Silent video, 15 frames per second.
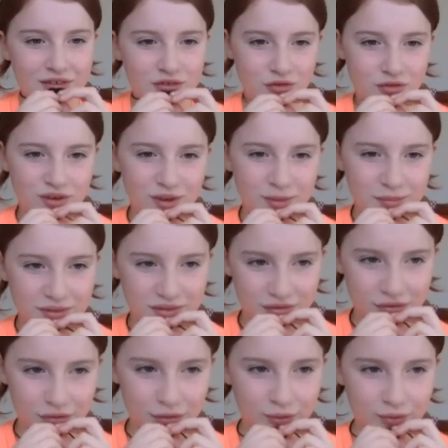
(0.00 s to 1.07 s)
dream
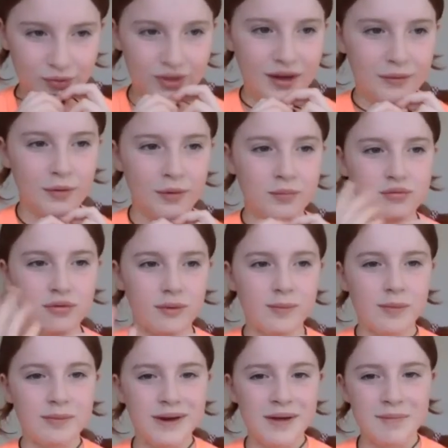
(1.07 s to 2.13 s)
school, it would
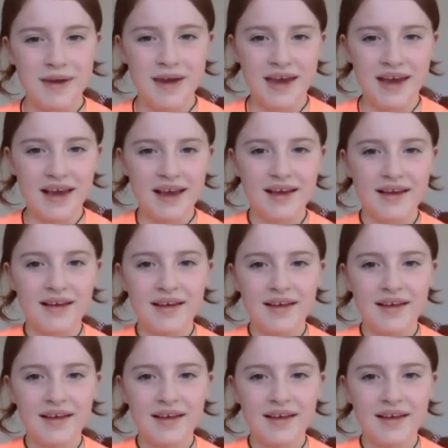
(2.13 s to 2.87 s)
probably be